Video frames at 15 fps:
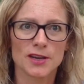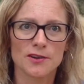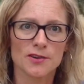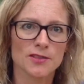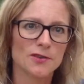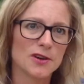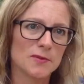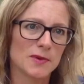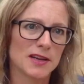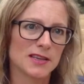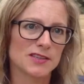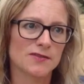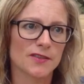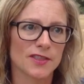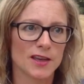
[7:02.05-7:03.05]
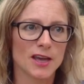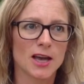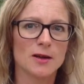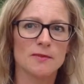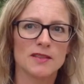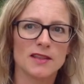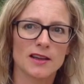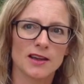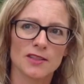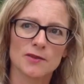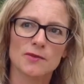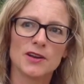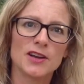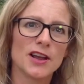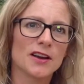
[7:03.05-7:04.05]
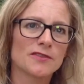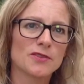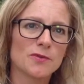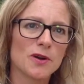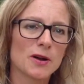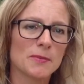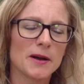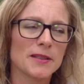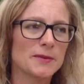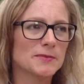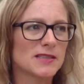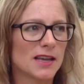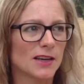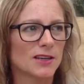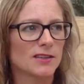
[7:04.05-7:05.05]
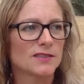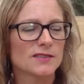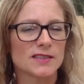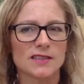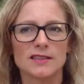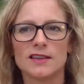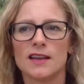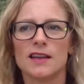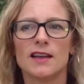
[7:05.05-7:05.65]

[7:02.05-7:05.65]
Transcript: or 30 minutes for them, and the other one you have to walk by themselves, and